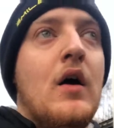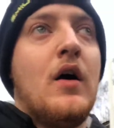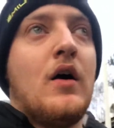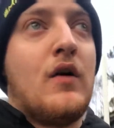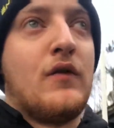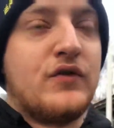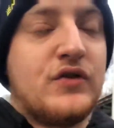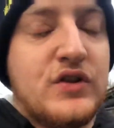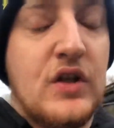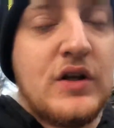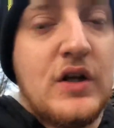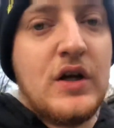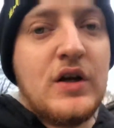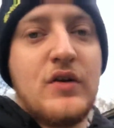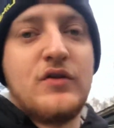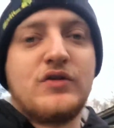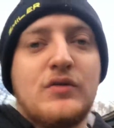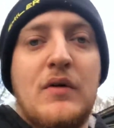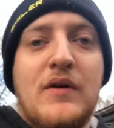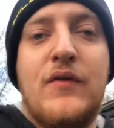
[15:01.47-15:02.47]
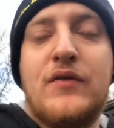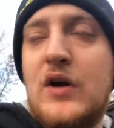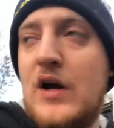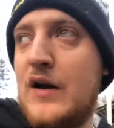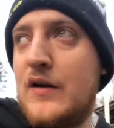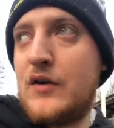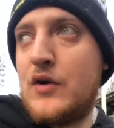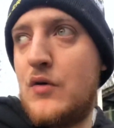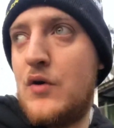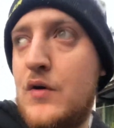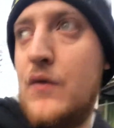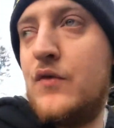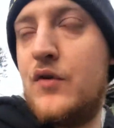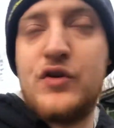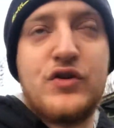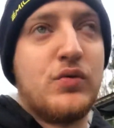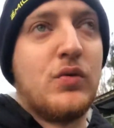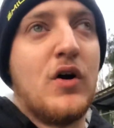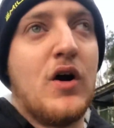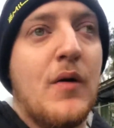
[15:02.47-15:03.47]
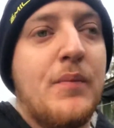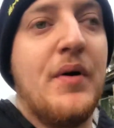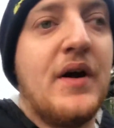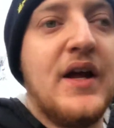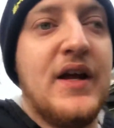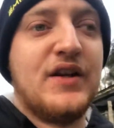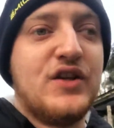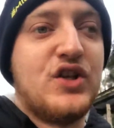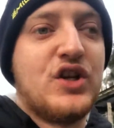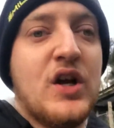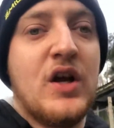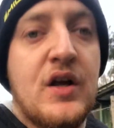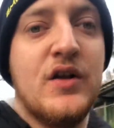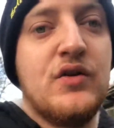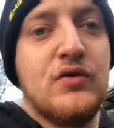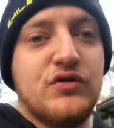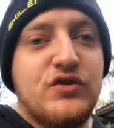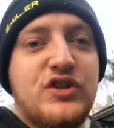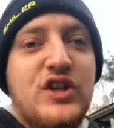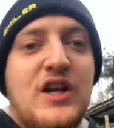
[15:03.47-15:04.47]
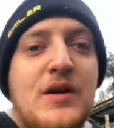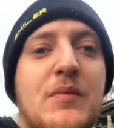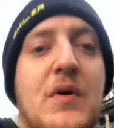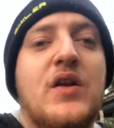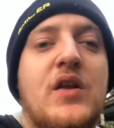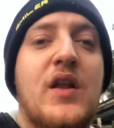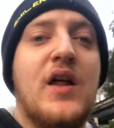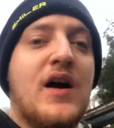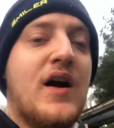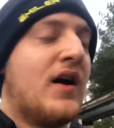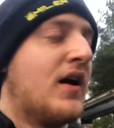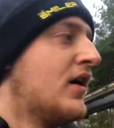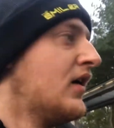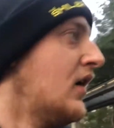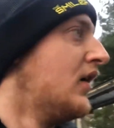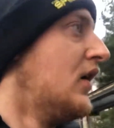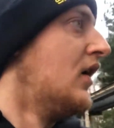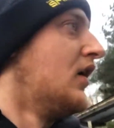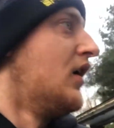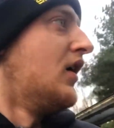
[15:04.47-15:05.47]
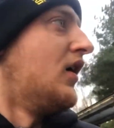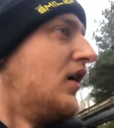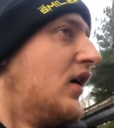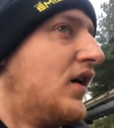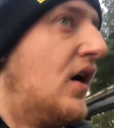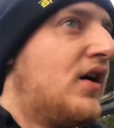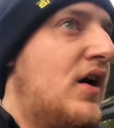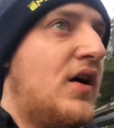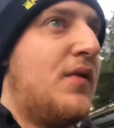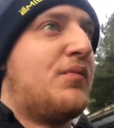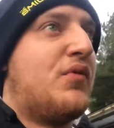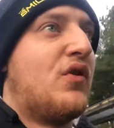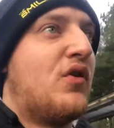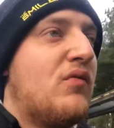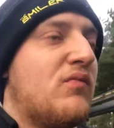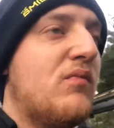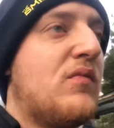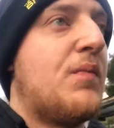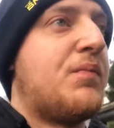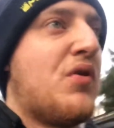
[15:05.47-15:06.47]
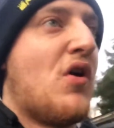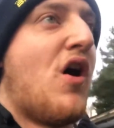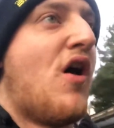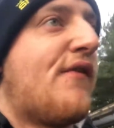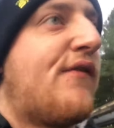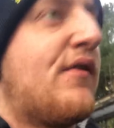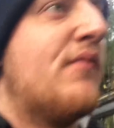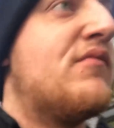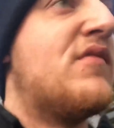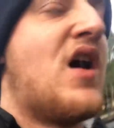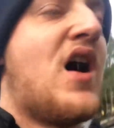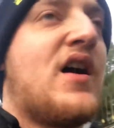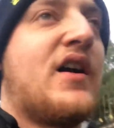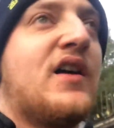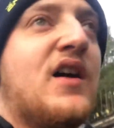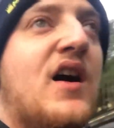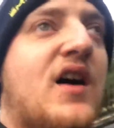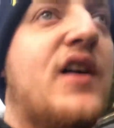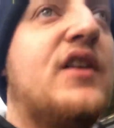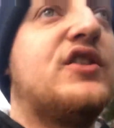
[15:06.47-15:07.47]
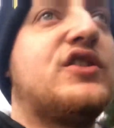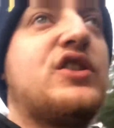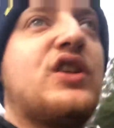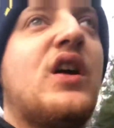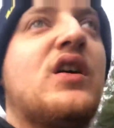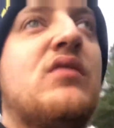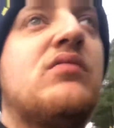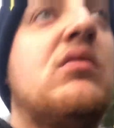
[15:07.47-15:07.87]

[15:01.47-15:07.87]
Obviously, so go over to our page and you'll see them on there. But apart from that, guys,